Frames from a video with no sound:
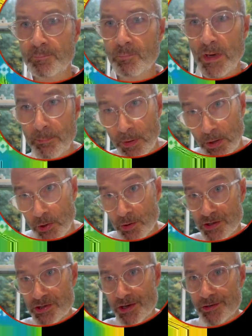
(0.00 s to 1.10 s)
where blue
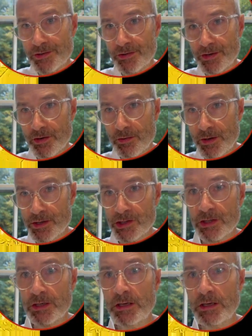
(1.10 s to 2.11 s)
is colder than orange,